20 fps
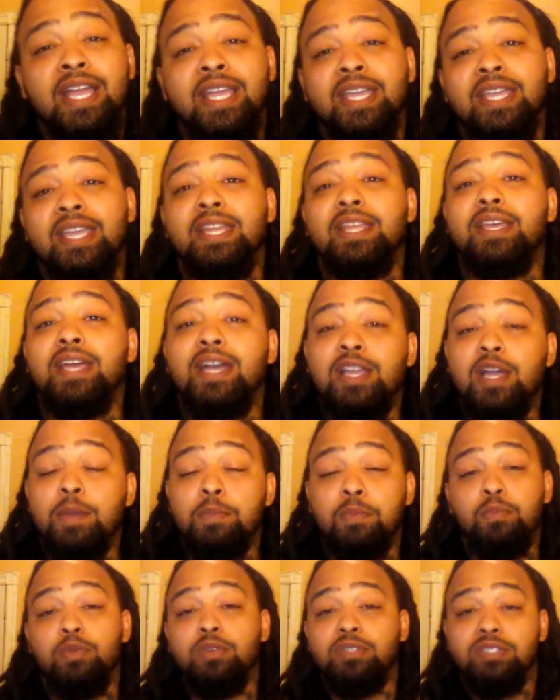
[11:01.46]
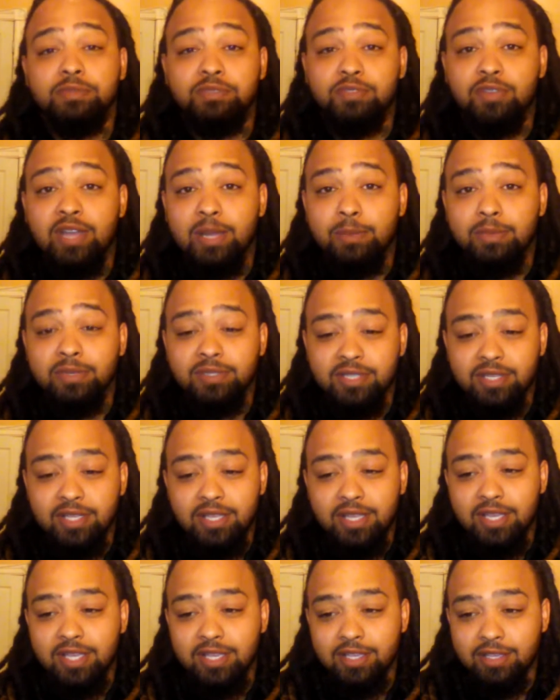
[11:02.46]
I can get a couple more subscribers.
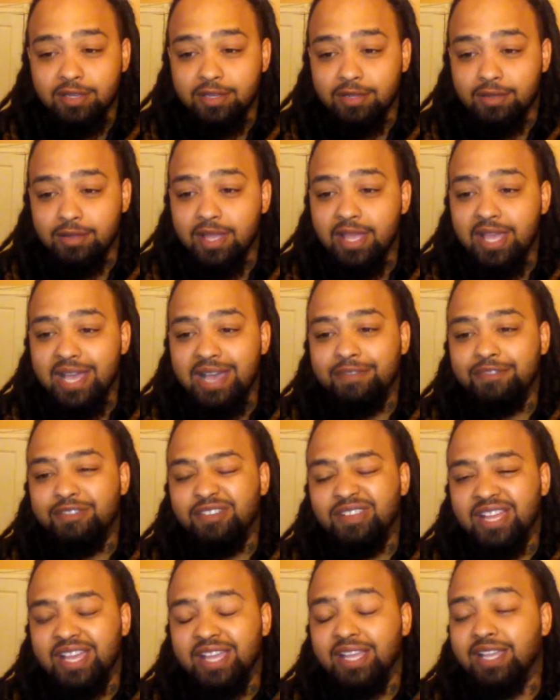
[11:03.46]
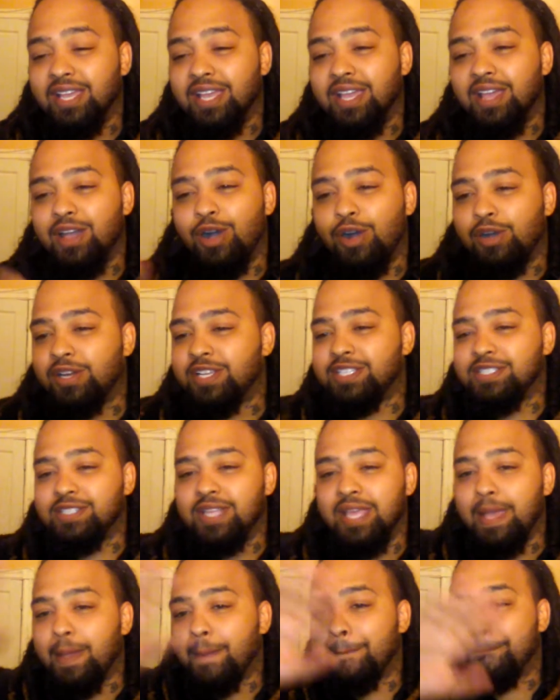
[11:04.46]
You know, I feel like all these
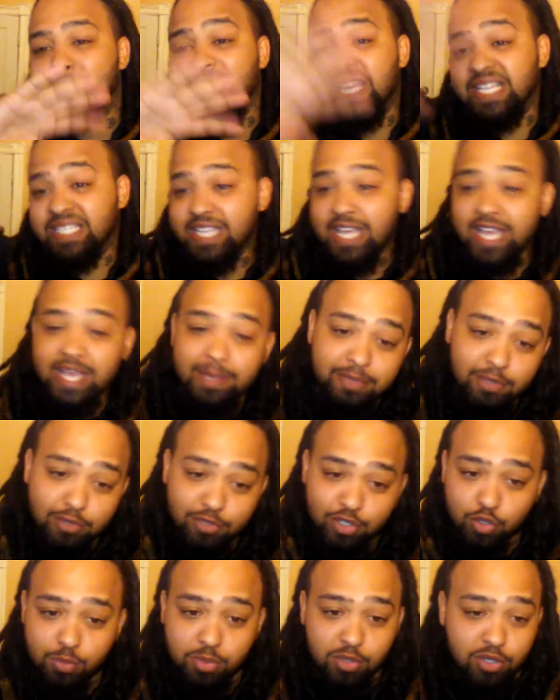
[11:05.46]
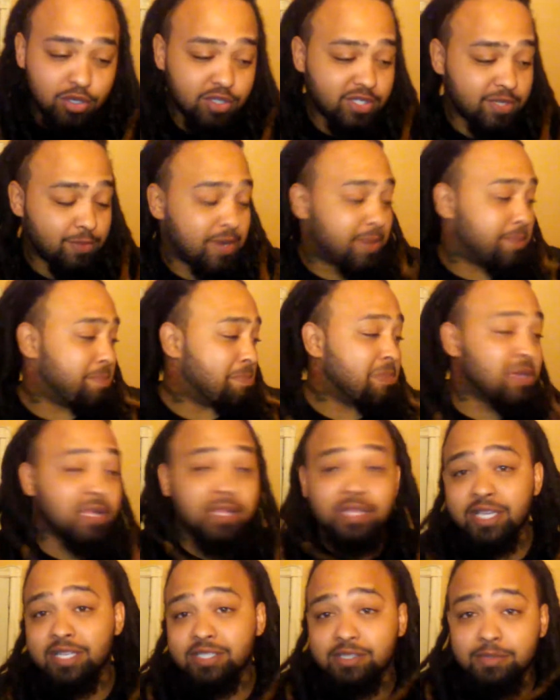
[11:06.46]
big time YouTubers and with
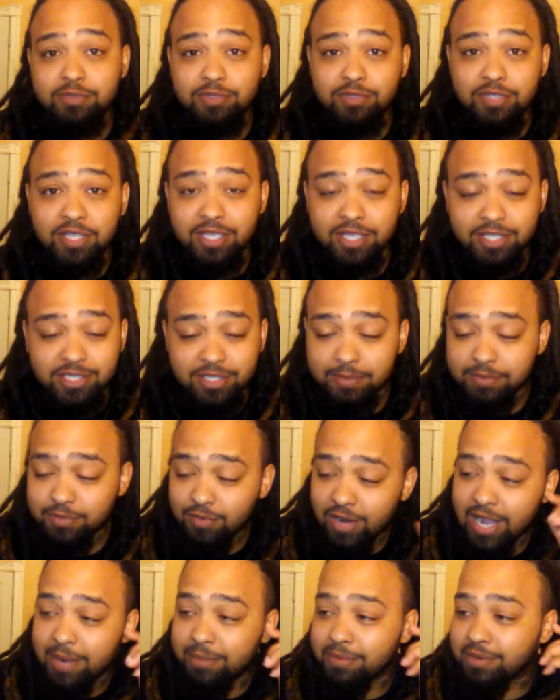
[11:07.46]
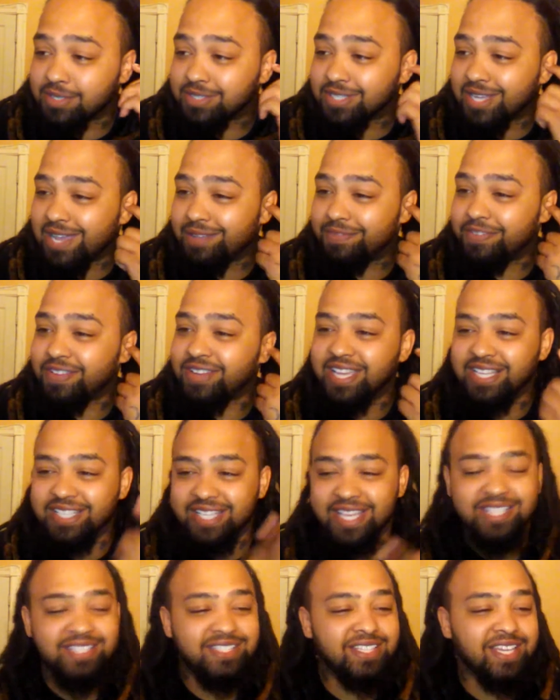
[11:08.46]
millions of subscribers, I feel like
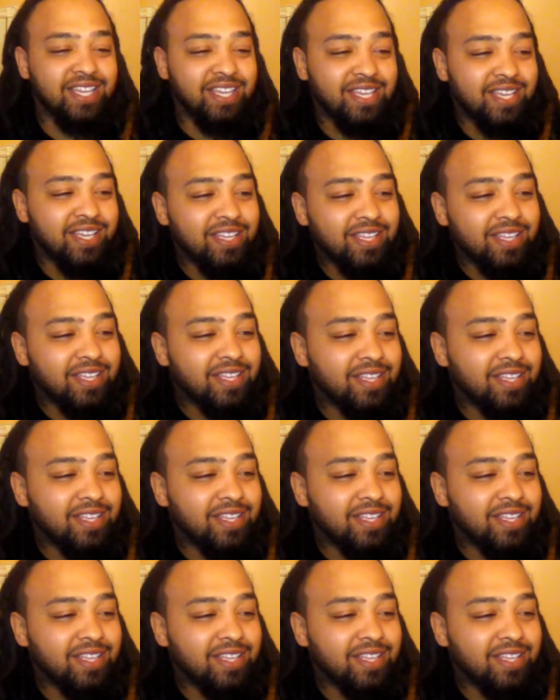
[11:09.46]
that's like